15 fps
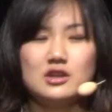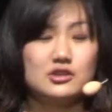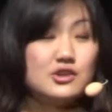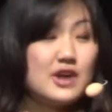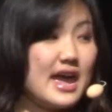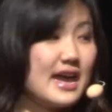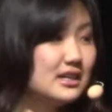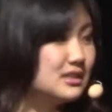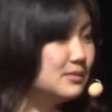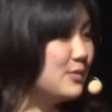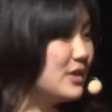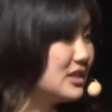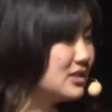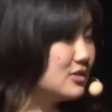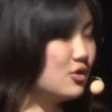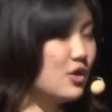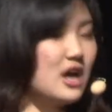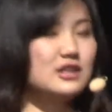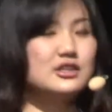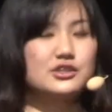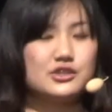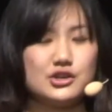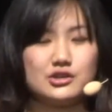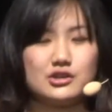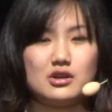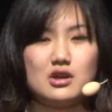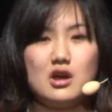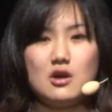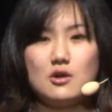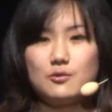to express gratitude
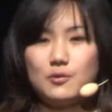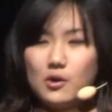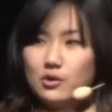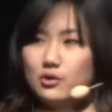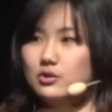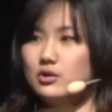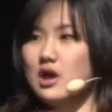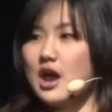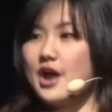for